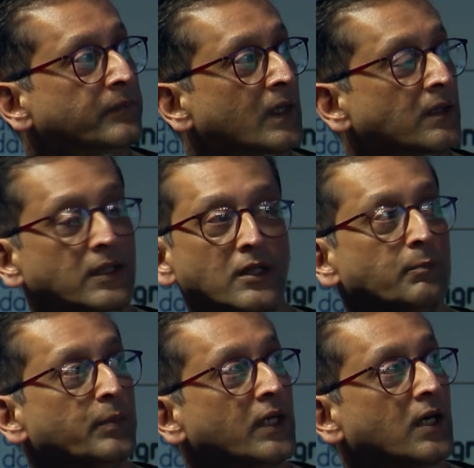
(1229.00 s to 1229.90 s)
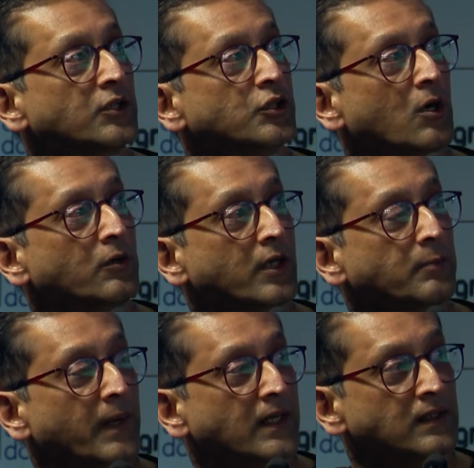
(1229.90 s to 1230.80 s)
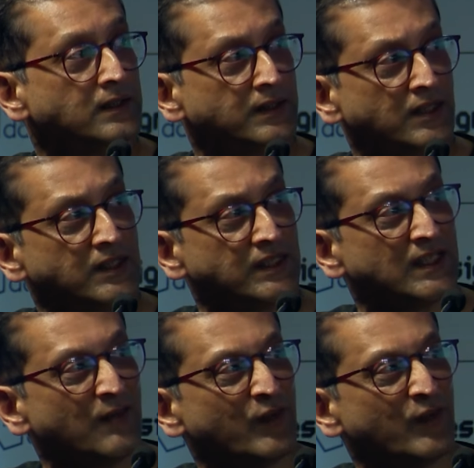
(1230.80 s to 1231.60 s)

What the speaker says: the precast concrete panels. This is somewhere